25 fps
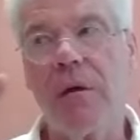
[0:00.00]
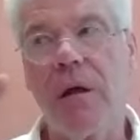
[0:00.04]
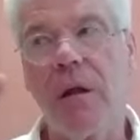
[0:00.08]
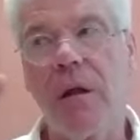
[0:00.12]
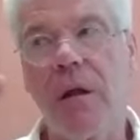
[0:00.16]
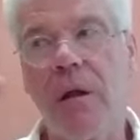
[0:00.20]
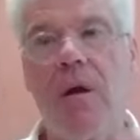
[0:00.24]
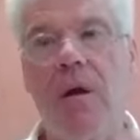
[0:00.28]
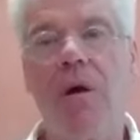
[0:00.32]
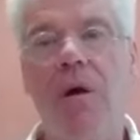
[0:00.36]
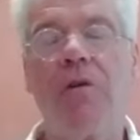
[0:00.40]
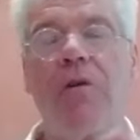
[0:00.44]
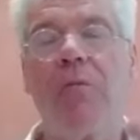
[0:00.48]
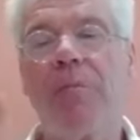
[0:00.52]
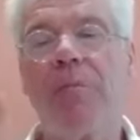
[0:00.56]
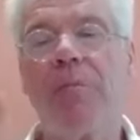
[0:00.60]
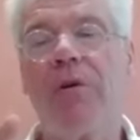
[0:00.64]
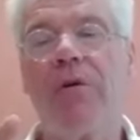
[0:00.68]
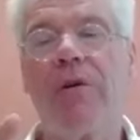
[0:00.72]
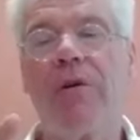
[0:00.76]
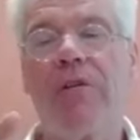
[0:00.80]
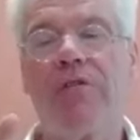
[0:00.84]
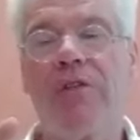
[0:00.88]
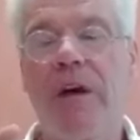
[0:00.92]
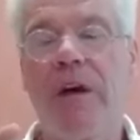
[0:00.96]
a longer
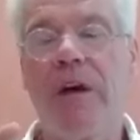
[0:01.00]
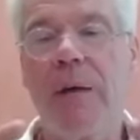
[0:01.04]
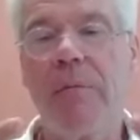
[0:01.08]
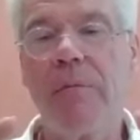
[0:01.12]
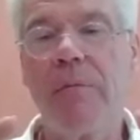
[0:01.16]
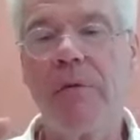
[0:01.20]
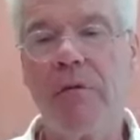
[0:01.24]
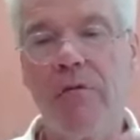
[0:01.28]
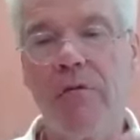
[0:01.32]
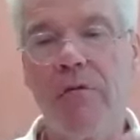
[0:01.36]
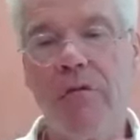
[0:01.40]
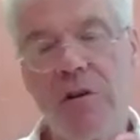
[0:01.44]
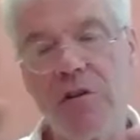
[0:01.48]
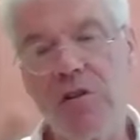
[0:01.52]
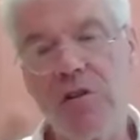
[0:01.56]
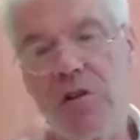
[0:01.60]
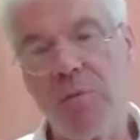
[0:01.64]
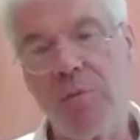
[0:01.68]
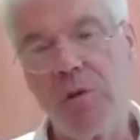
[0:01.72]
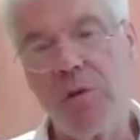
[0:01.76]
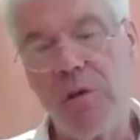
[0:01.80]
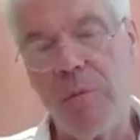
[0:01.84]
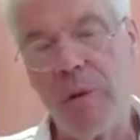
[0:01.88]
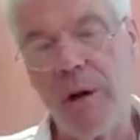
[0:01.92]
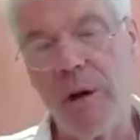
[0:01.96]
period of time for us to
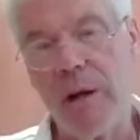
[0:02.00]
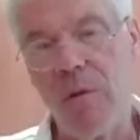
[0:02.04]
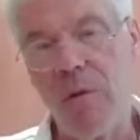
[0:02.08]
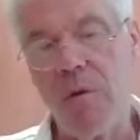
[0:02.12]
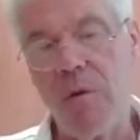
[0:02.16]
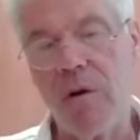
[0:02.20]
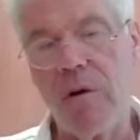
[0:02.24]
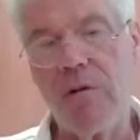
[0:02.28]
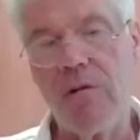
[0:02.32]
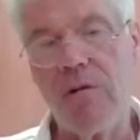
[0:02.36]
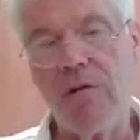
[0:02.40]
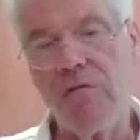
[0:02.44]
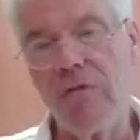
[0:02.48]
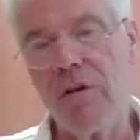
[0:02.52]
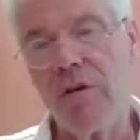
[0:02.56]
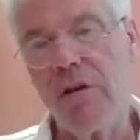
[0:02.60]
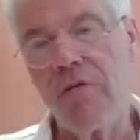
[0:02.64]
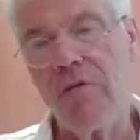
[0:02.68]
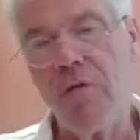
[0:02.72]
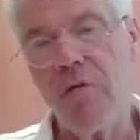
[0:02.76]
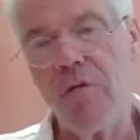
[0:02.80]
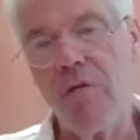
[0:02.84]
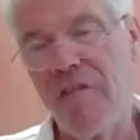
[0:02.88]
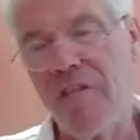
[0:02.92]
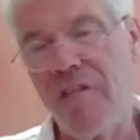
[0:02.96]
put the money work, three,
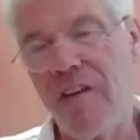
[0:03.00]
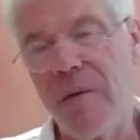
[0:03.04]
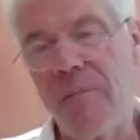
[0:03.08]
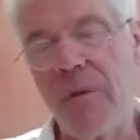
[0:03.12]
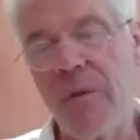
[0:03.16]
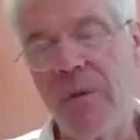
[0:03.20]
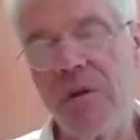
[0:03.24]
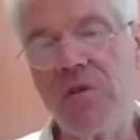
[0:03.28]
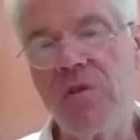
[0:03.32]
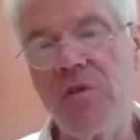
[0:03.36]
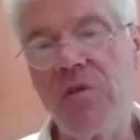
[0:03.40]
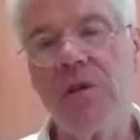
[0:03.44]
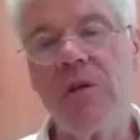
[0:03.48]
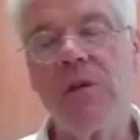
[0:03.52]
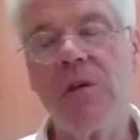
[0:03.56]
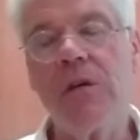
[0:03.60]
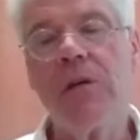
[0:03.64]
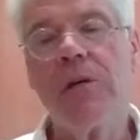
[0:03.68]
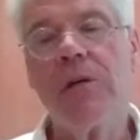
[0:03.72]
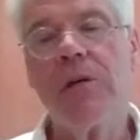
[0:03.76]
four, five months,